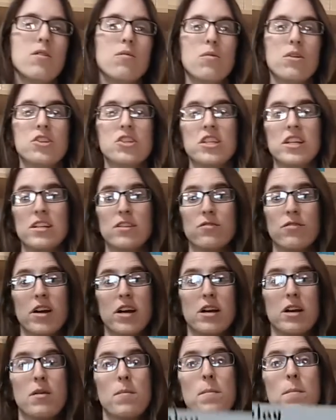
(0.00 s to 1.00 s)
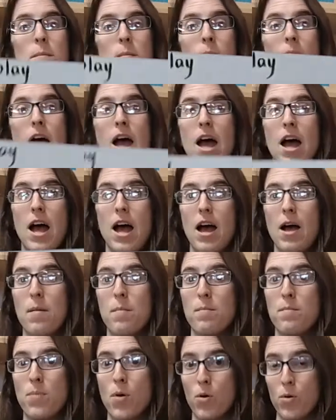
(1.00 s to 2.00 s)
When she has written
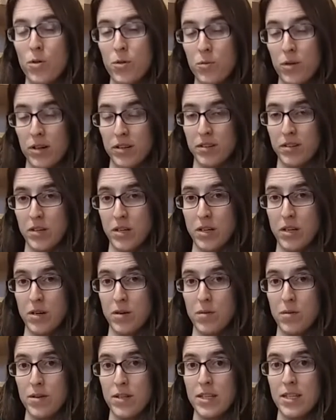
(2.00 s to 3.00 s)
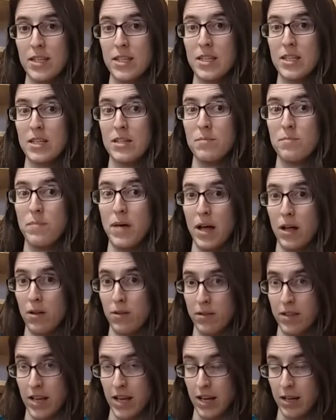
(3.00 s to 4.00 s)
both words to you,
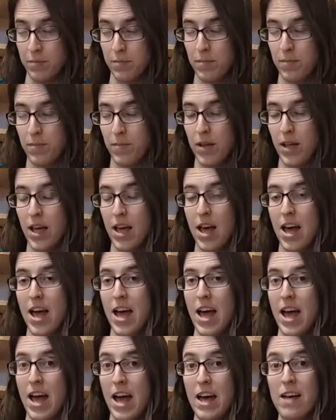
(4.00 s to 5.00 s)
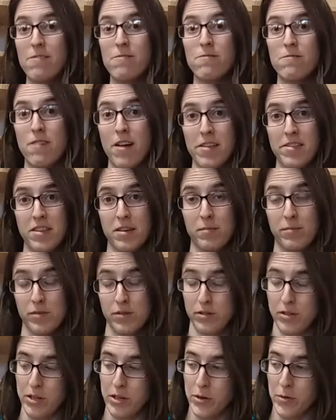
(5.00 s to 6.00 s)
spelled them, and read them
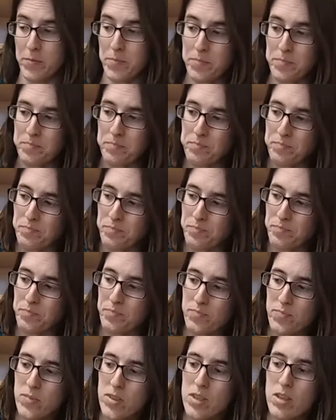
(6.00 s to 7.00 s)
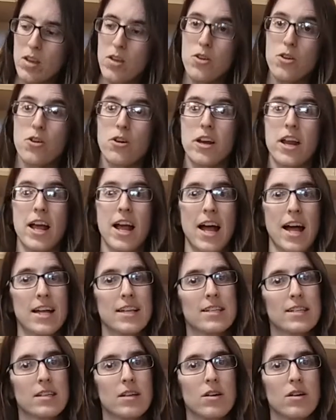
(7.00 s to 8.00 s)
to you, you're going to
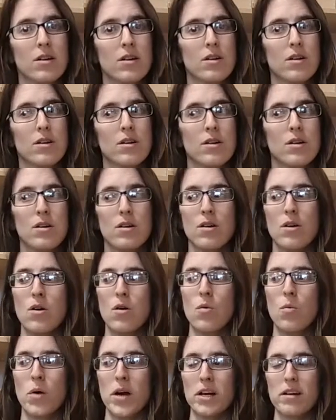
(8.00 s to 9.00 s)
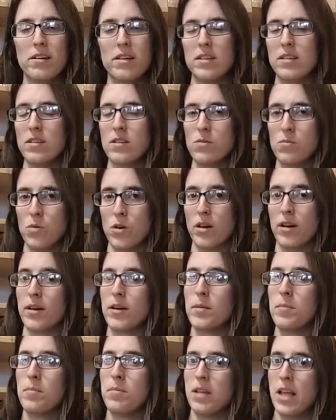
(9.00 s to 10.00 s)
ask, where is the
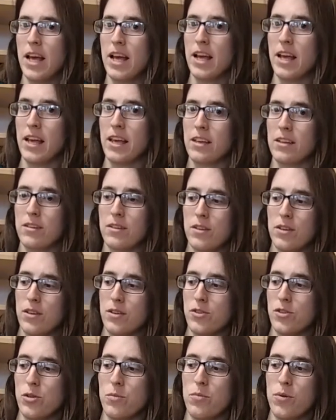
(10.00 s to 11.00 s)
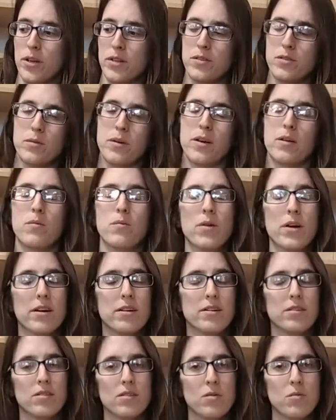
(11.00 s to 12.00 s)
word play? And she'll point to it. Where
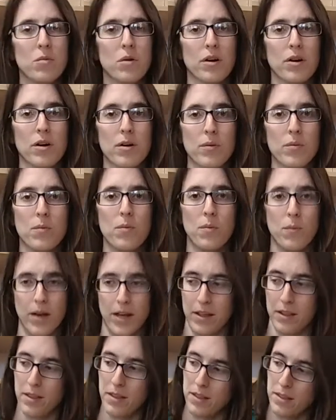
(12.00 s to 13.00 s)
is the word with?